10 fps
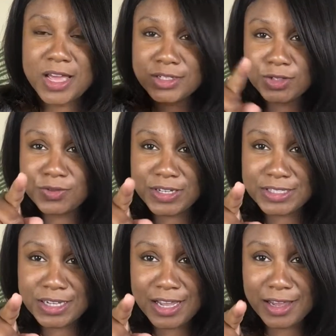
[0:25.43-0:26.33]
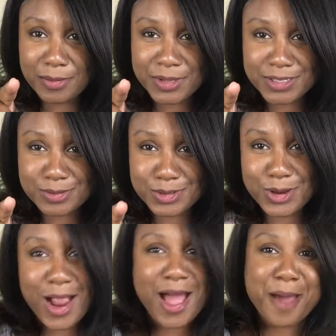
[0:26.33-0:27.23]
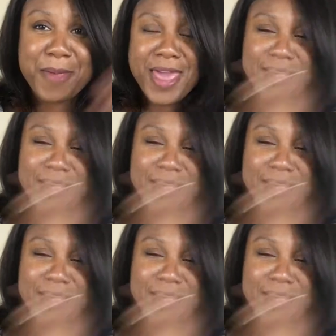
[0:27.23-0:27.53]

Don't forget to like, comment, and subscribe.